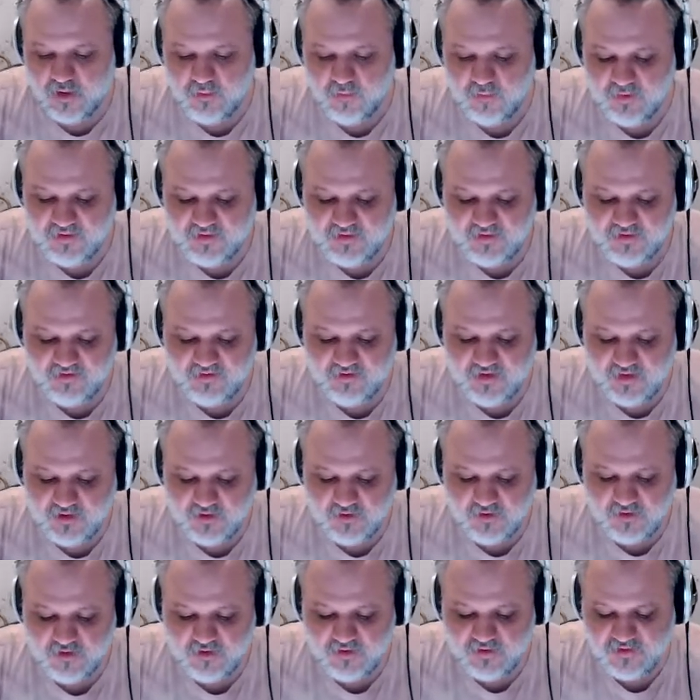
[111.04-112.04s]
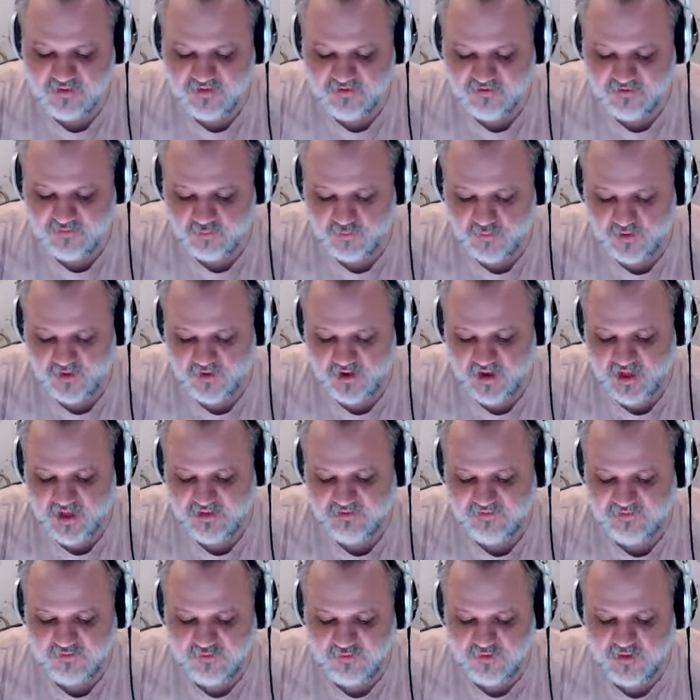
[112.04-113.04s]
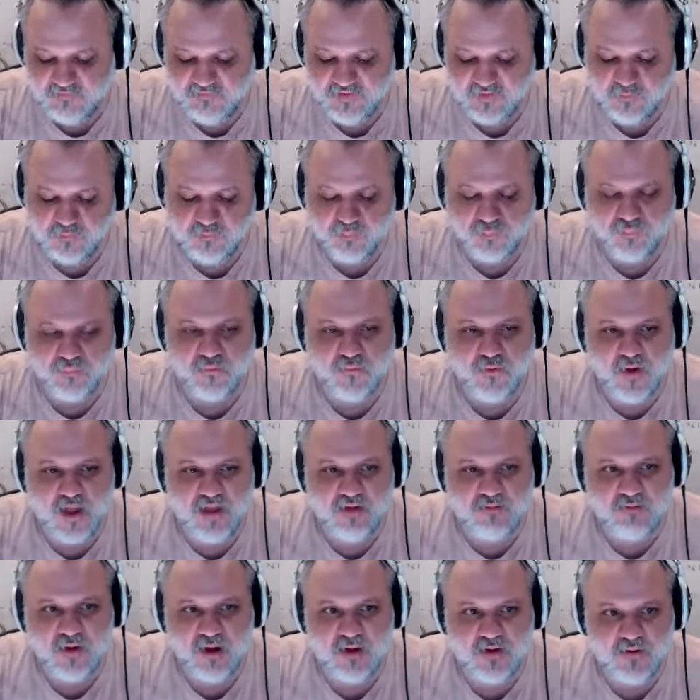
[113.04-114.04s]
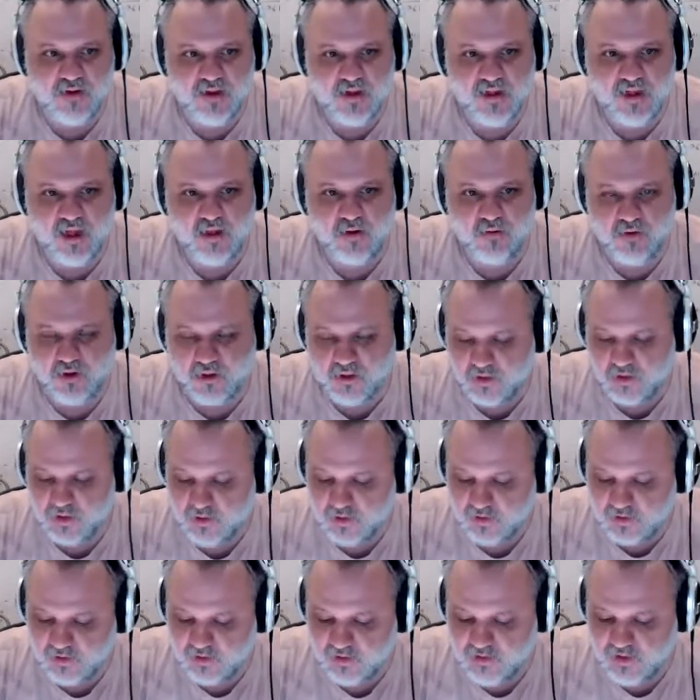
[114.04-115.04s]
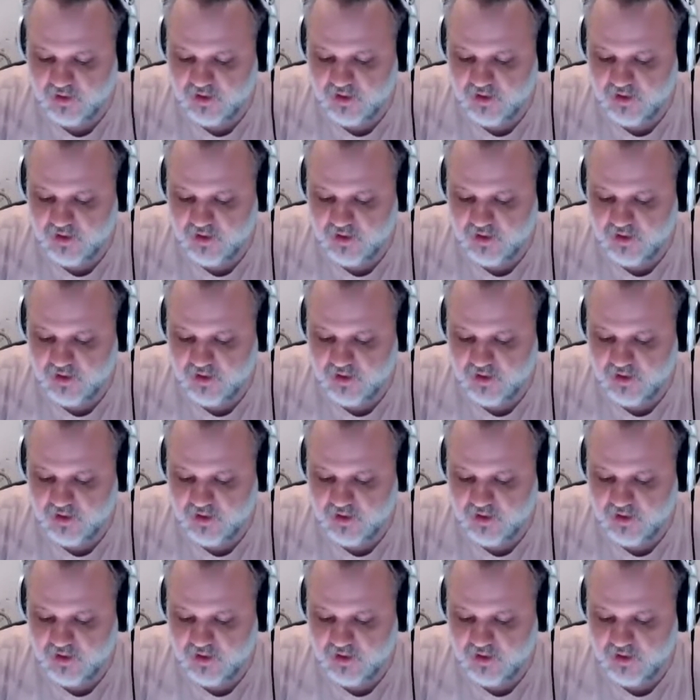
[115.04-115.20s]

But let's take a look at this one. I do have a primary alcohol,